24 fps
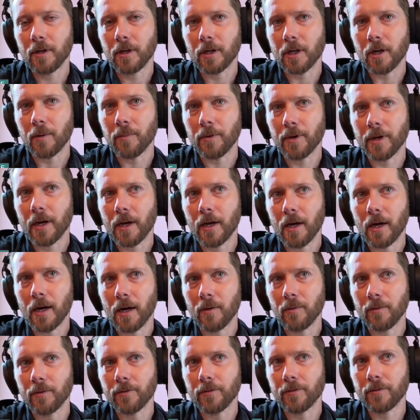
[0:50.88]
company
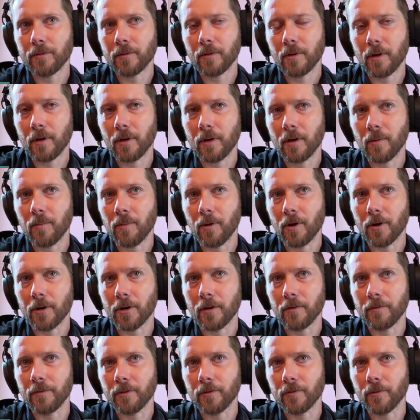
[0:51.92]
I was a part
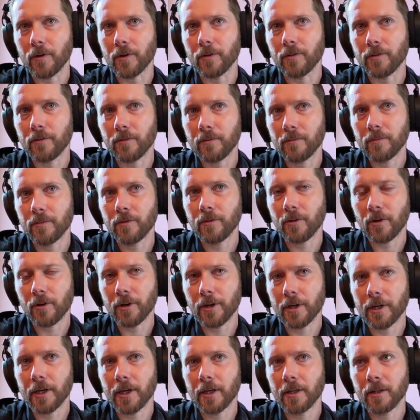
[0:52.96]
of as far as
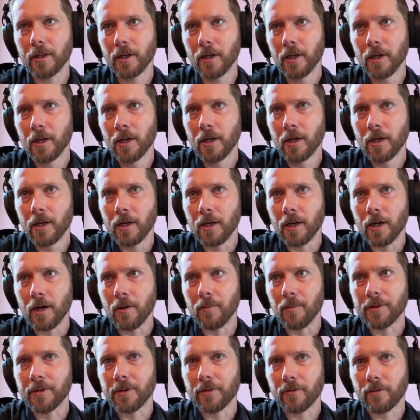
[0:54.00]
starting it.
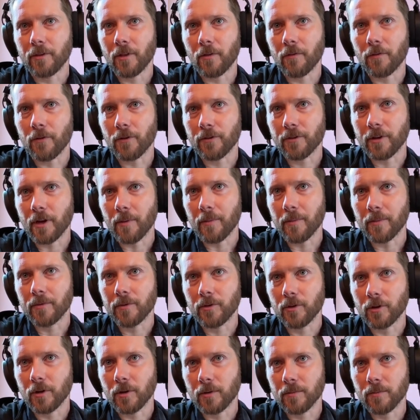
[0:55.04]
But this is the first time
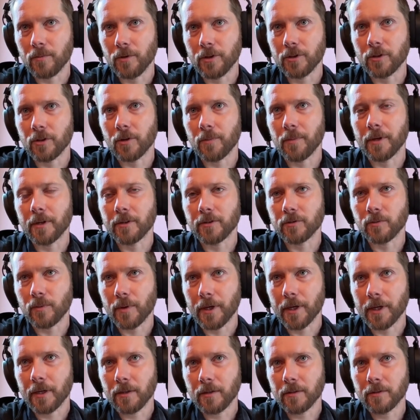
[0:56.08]
we took a big
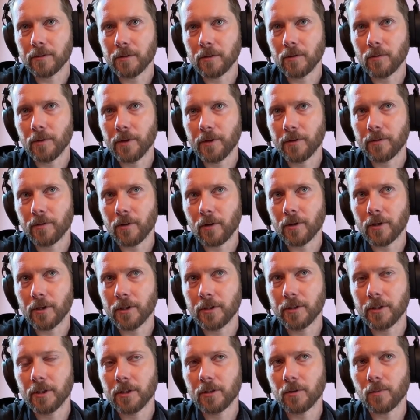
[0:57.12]
swing. So we
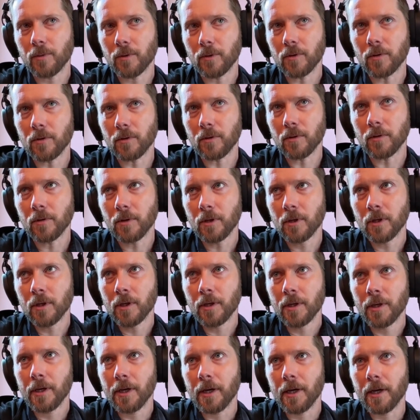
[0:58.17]
started Digible
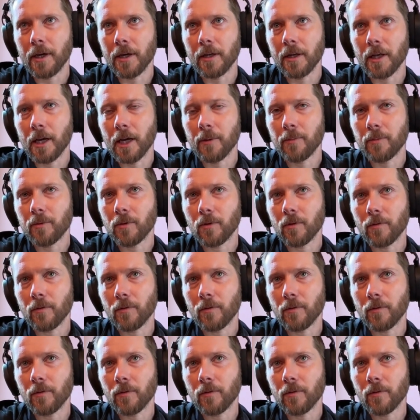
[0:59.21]
in April